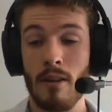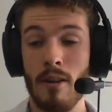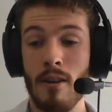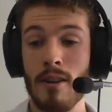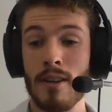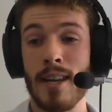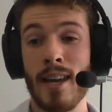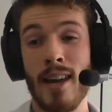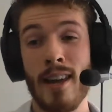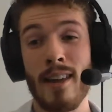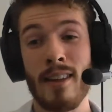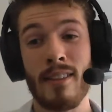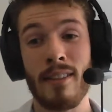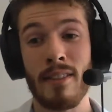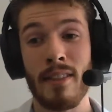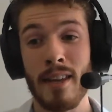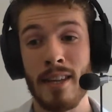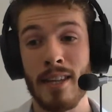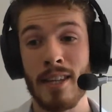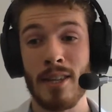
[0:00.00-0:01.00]
Okay,
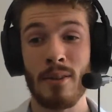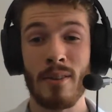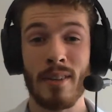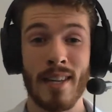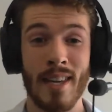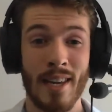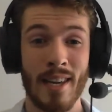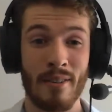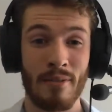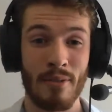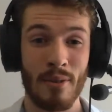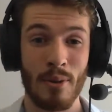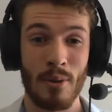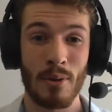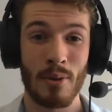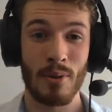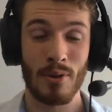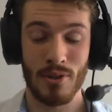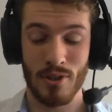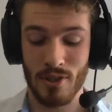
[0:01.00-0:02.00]
thank you again for all
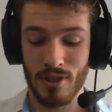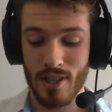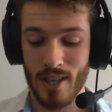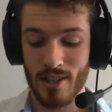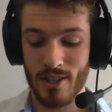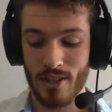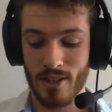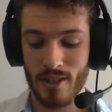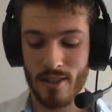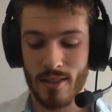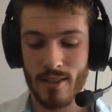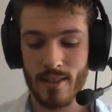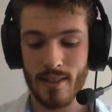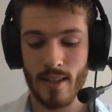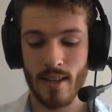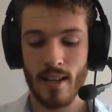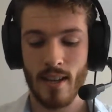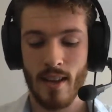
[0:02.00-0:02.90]
your suggestions.